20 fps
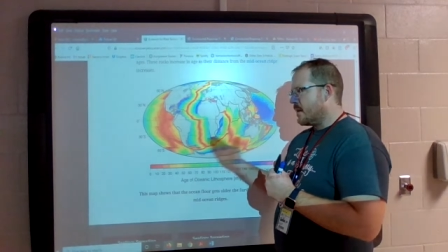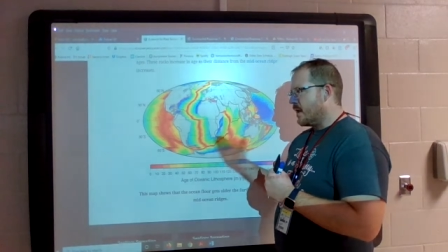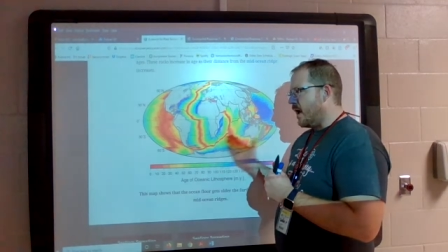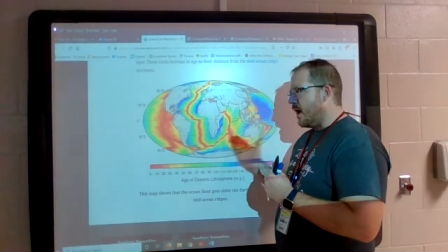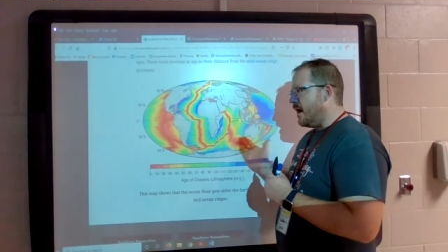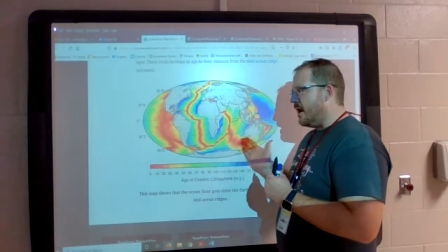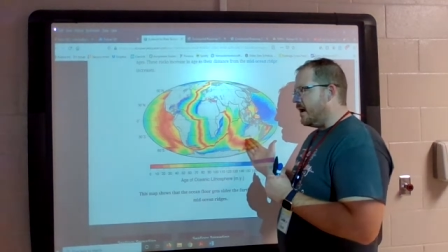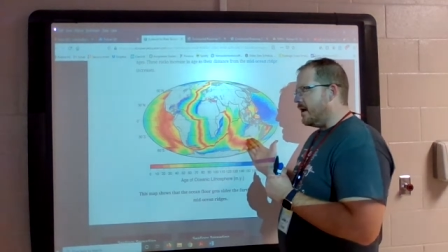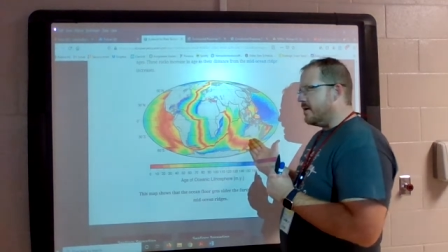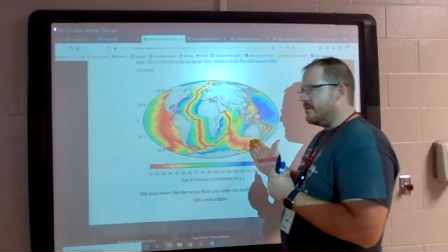
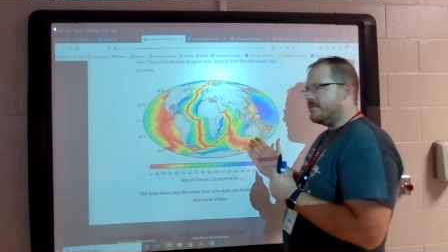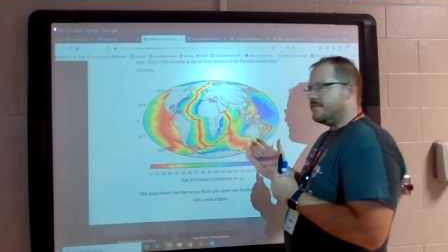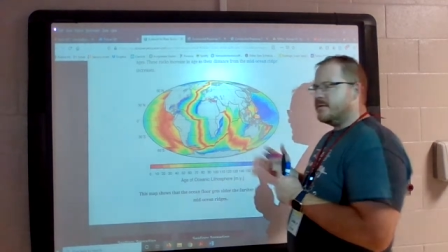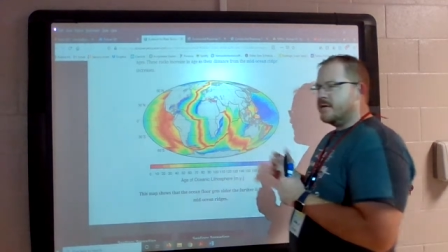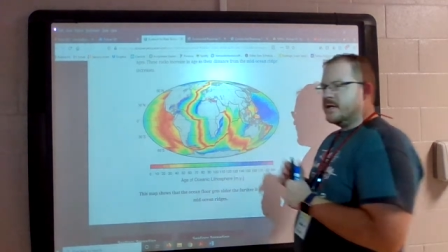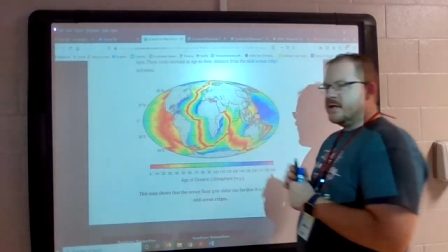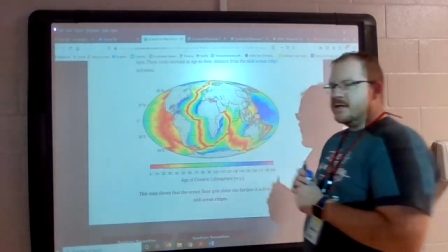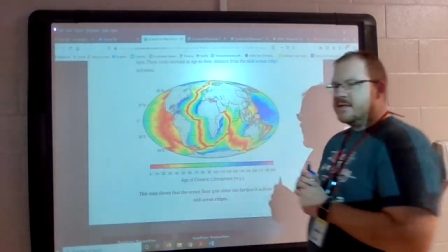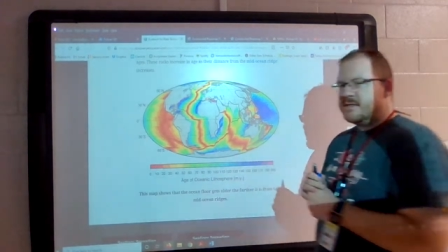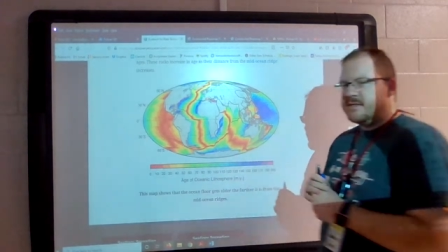of
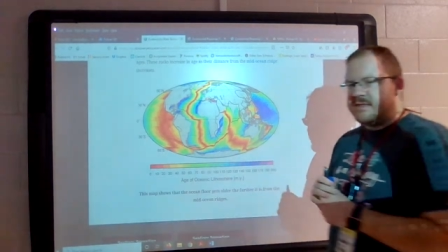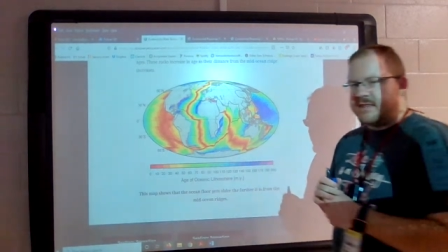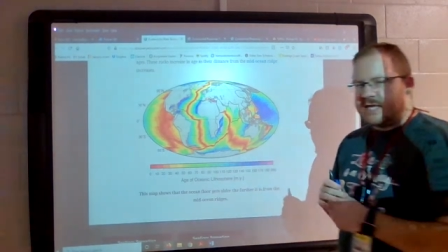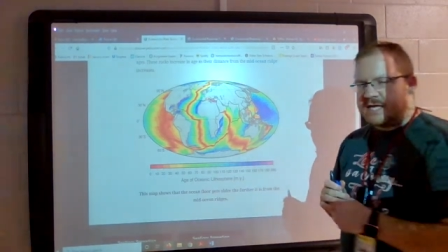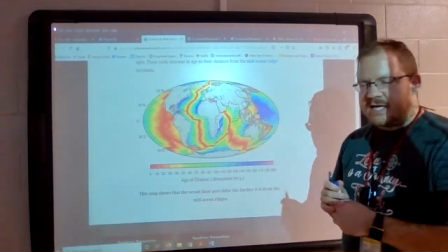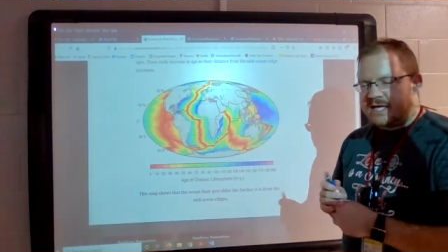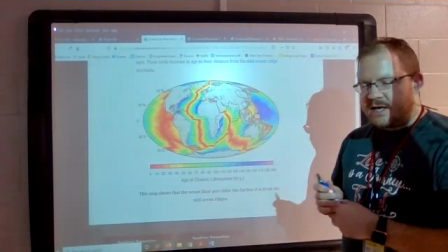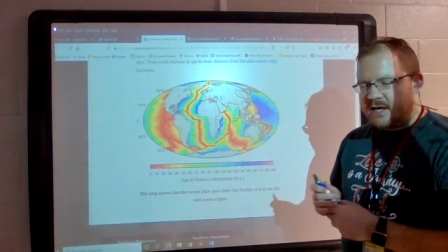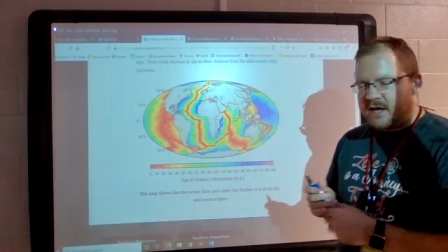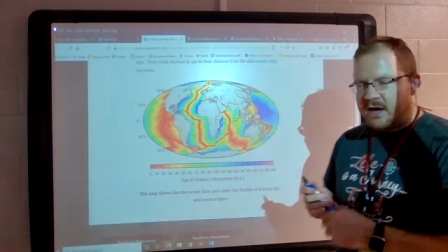
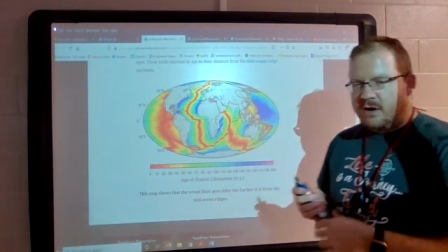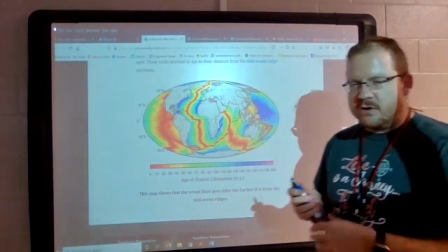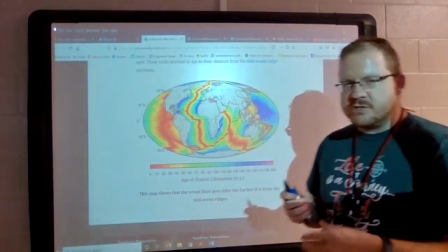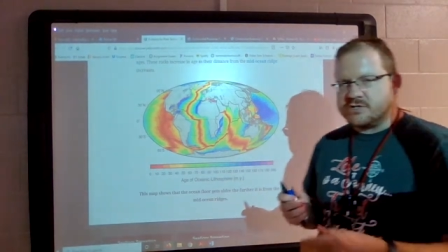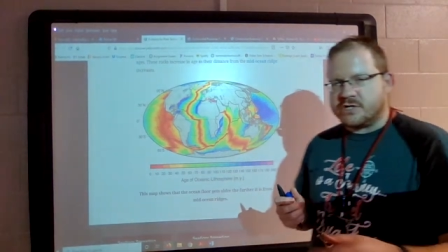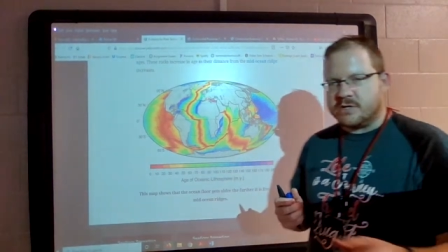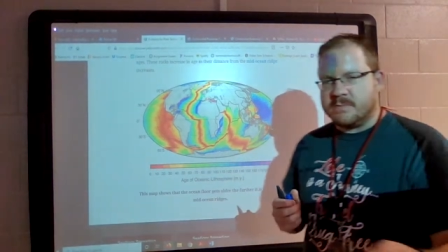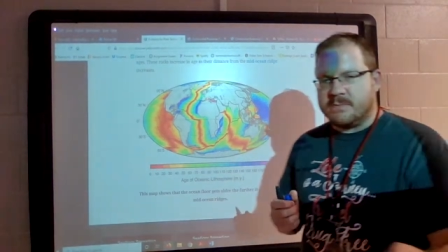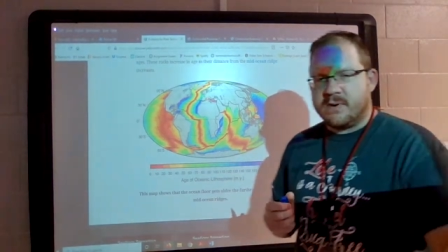the ocean